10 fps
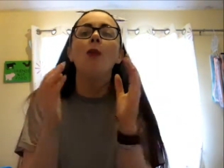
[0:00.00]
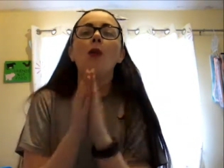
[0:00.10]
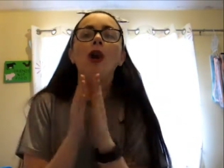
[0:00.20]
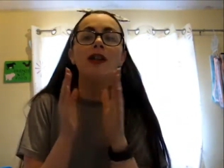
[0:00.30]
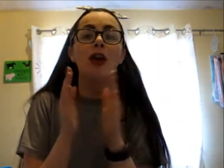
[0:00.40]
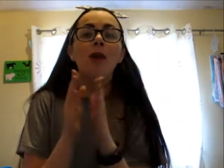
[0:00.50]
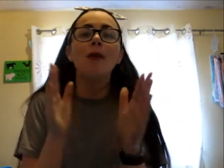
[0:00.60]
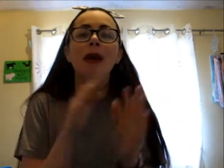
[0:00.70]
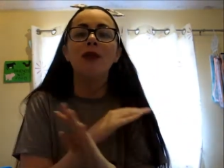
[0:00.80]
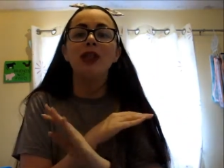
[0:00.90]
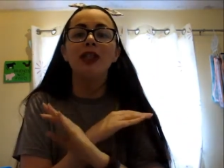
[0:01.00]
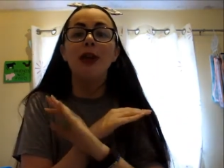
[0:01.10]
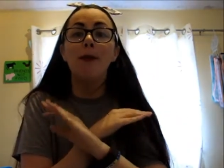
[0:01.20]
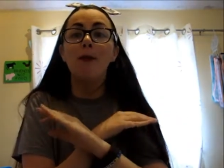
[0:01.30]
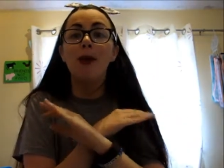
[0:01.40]
But I told my mum she's
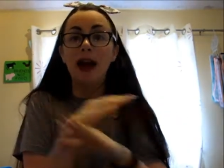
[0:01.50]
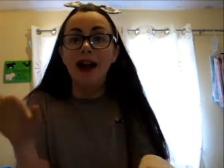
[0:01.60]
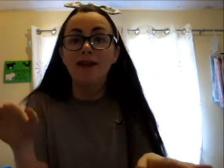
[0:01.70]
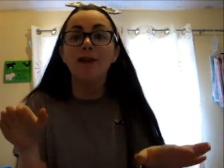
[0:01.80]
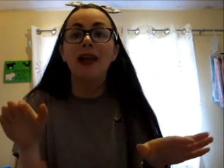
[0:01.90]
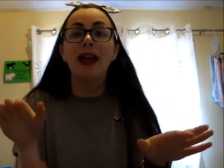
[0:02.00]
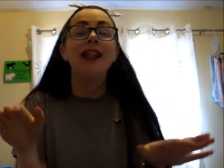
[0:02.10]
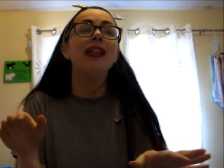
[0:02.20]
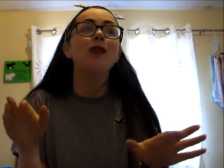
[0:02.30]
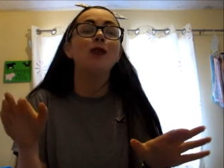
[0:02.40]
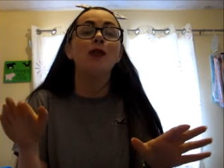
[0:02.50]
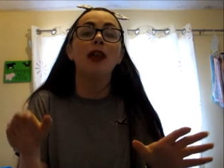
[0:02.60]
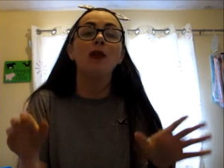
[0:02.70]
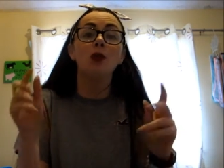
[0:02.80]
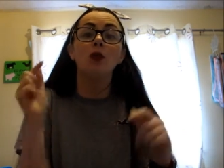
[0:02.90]
now barred from getting things done in the house.